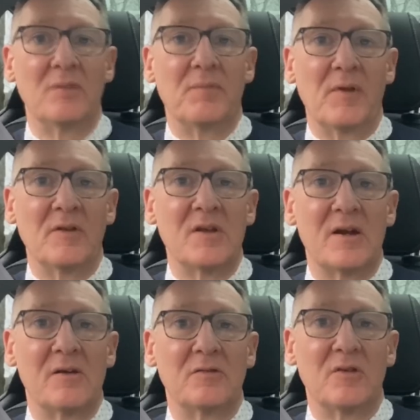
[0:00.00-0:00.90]
but the
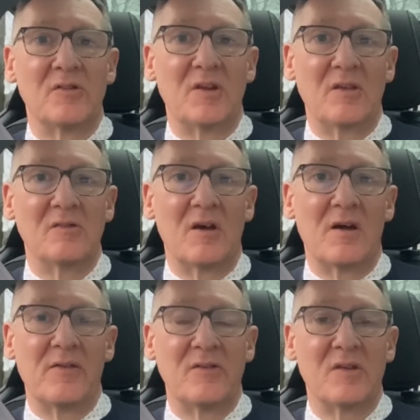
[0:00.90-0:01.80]
diagnostics are
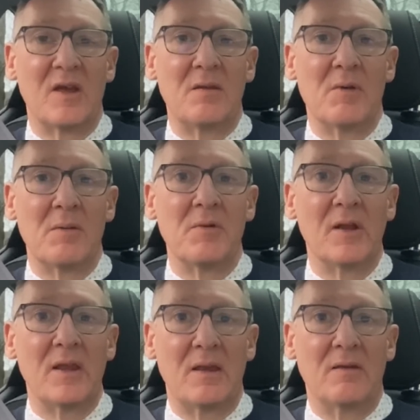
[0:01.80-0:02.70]
the same, I
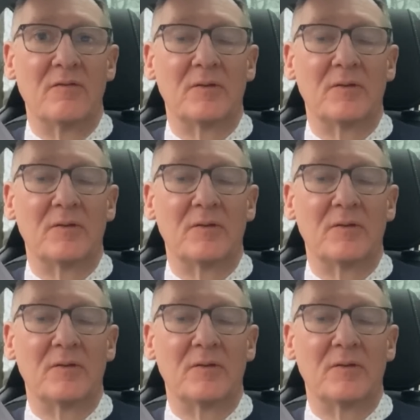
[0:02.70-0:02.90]
believe.